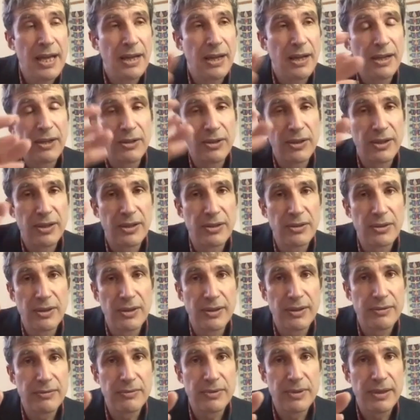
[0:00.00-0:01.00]
and, and,
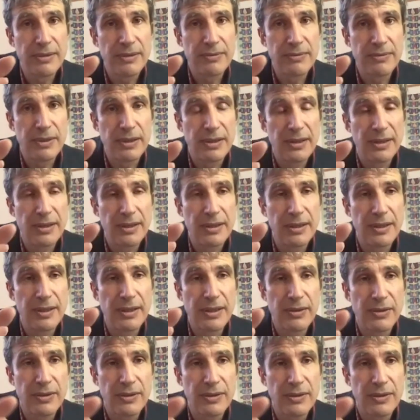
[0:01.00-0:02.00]
and
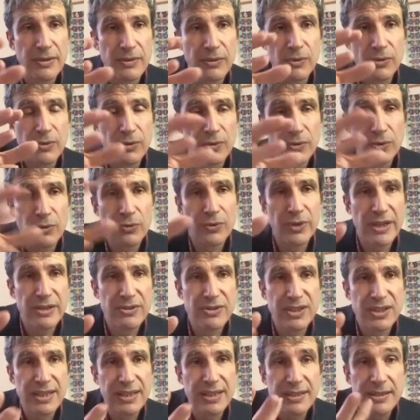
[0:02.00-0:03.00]
uh, all
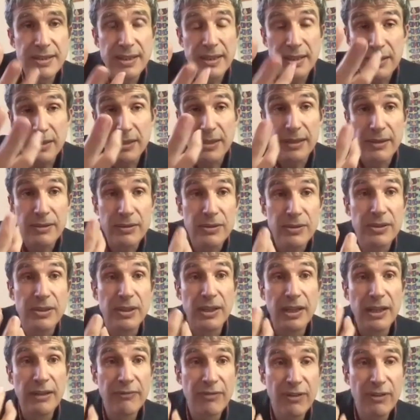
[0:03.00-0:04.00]
those things that, that
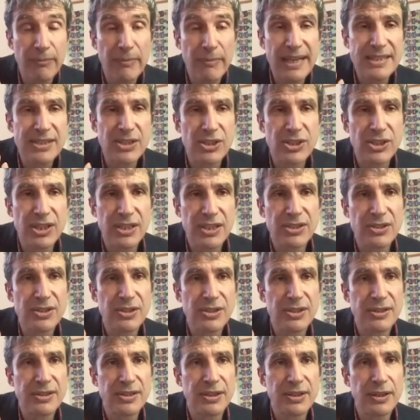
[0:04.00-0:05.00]
deliver messages to,
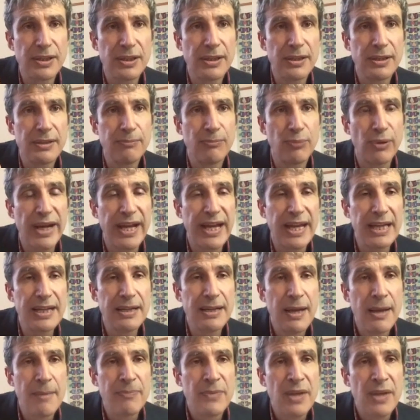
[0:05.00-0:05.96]
to the brain.